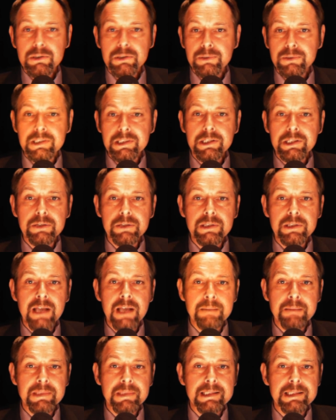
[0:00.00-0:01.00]
Our Twitter
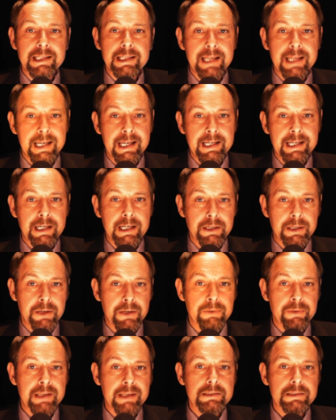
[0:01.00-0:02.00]
username is the
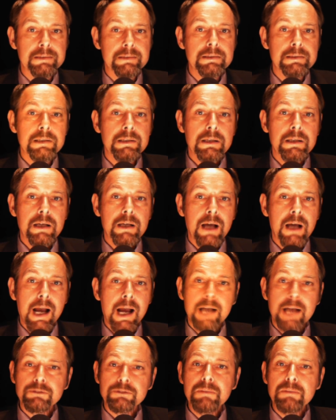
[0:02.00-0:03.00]
EUnit.
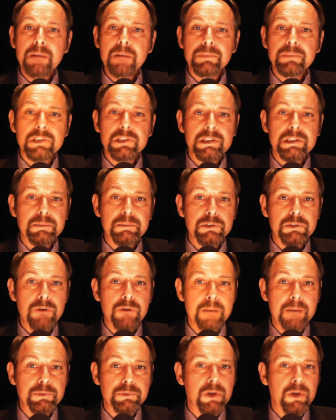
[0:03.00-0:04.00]
And remember to
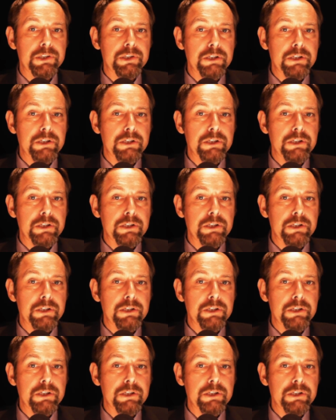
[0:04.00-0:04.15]
subscribe to